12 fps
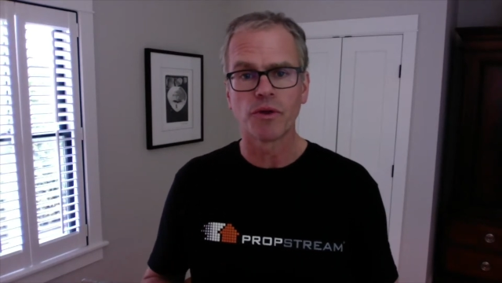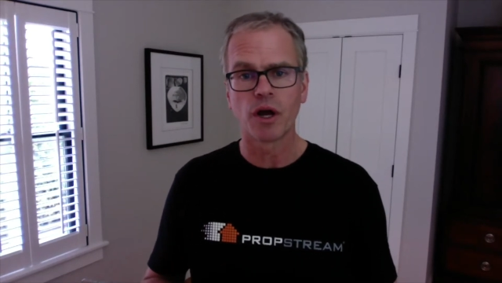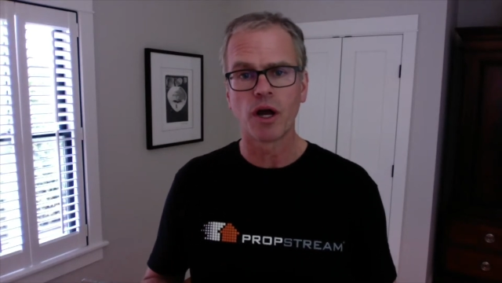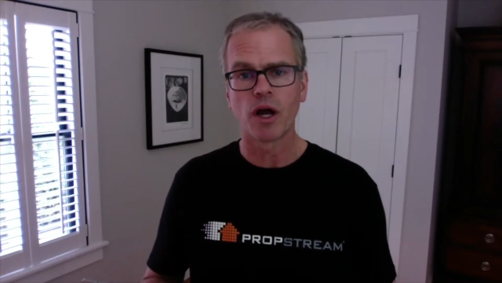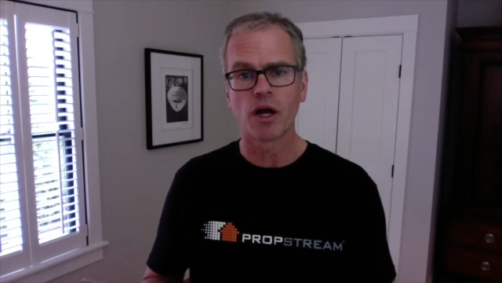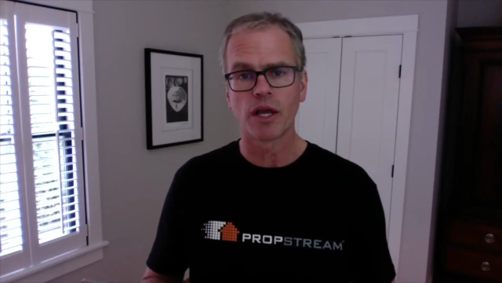
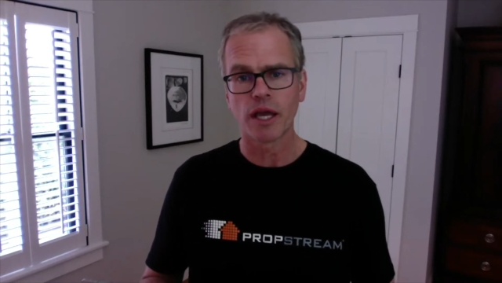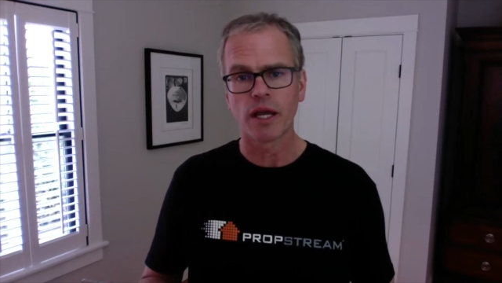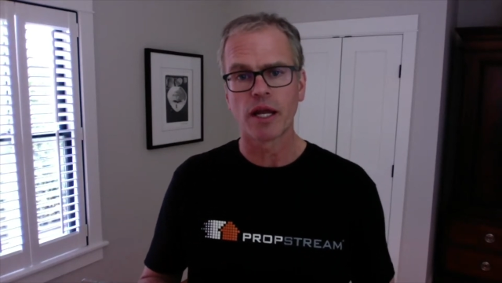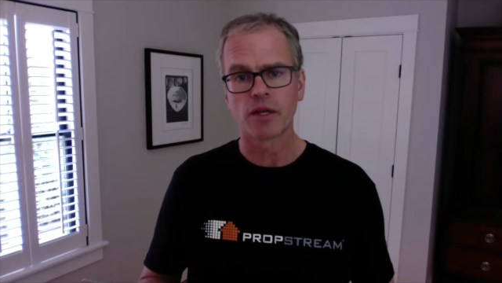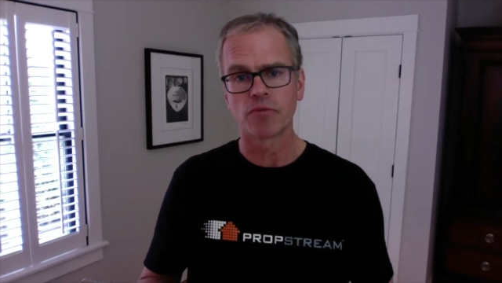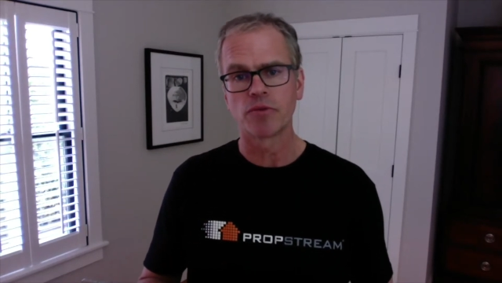I, again, I
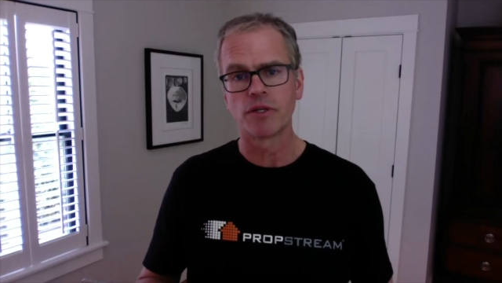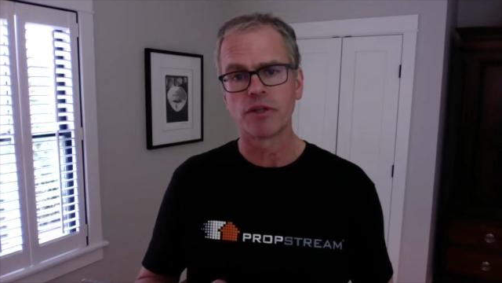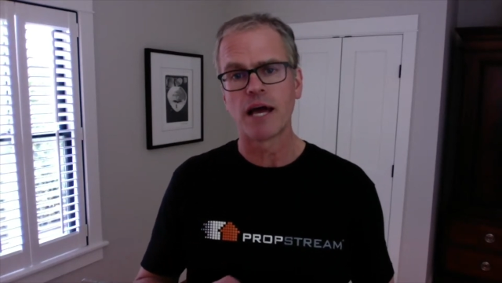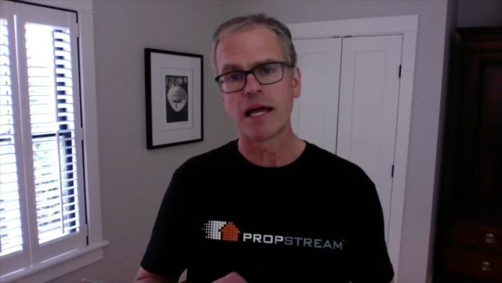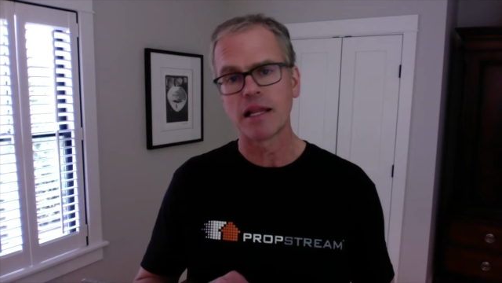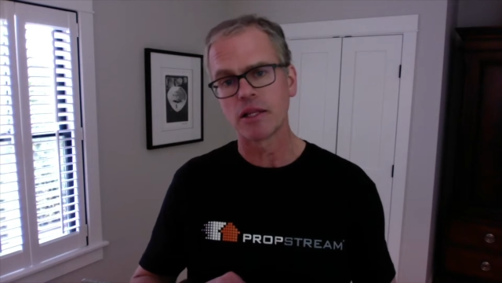could read
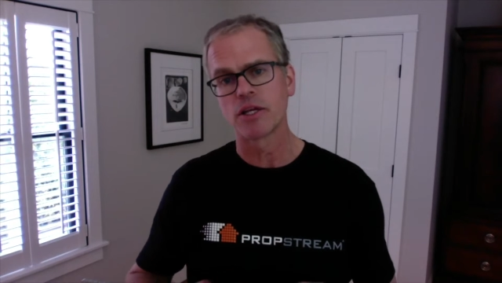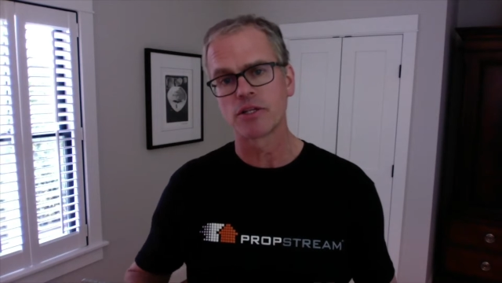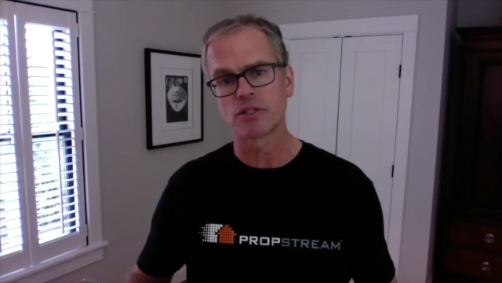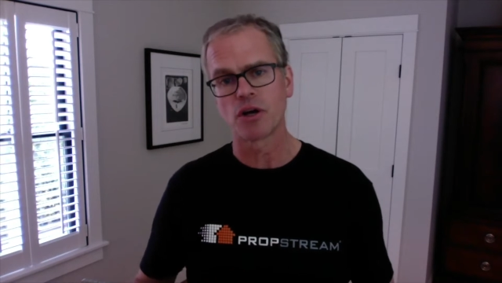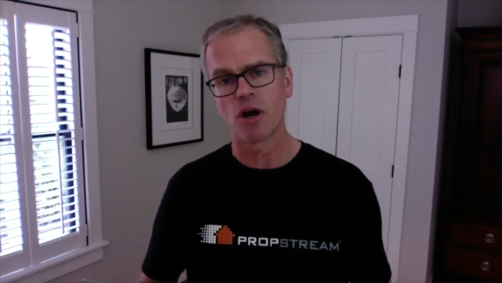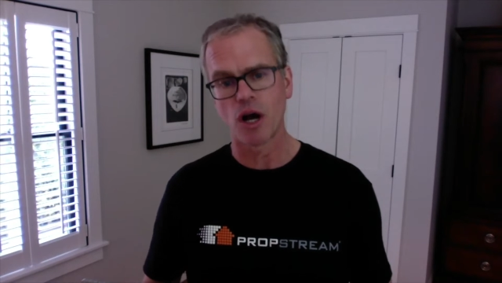that
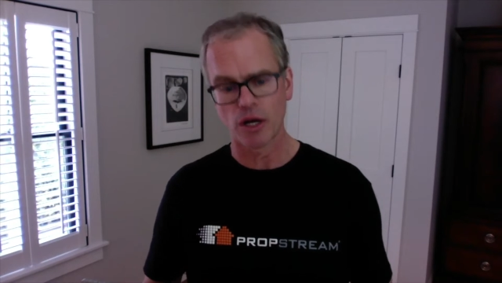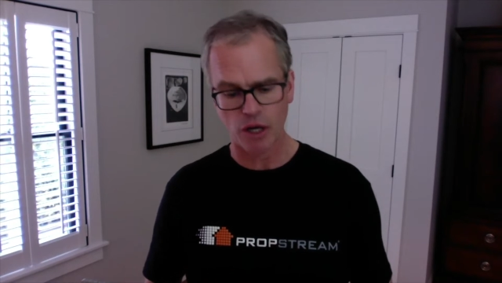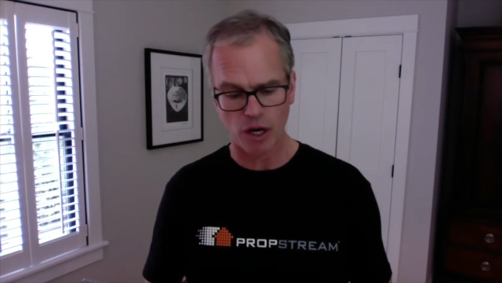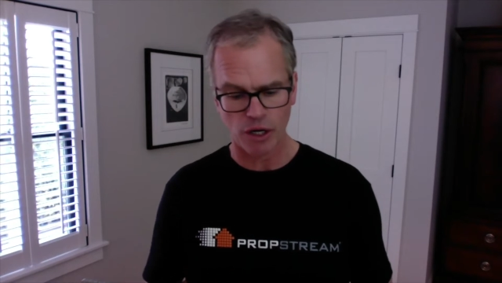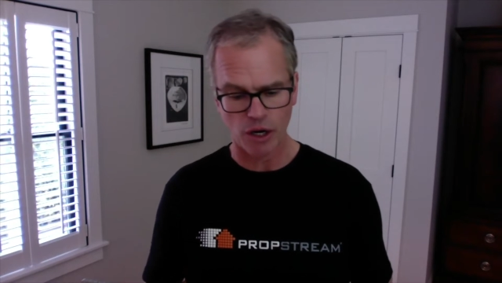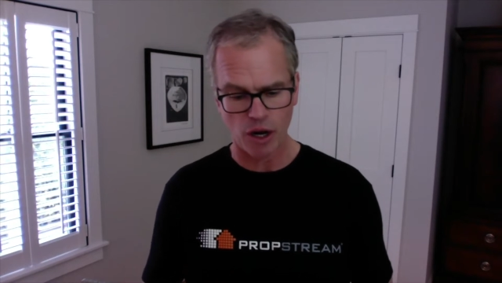list on and
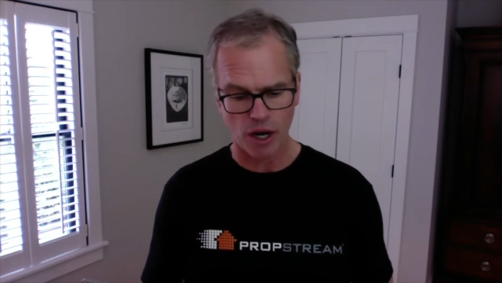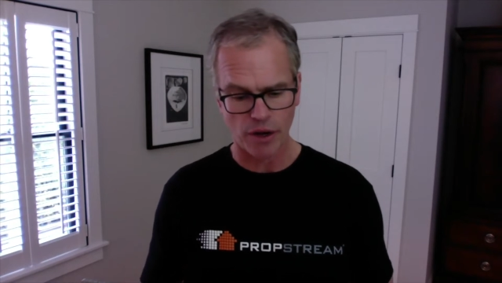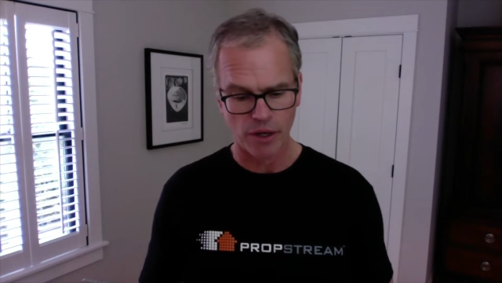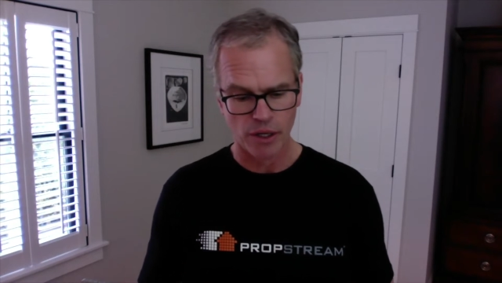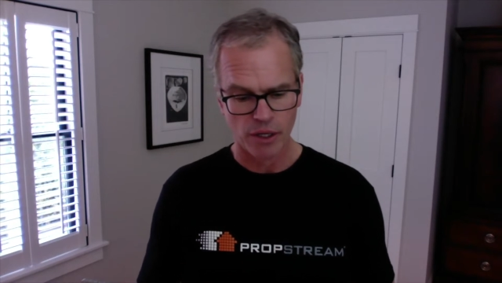on and on.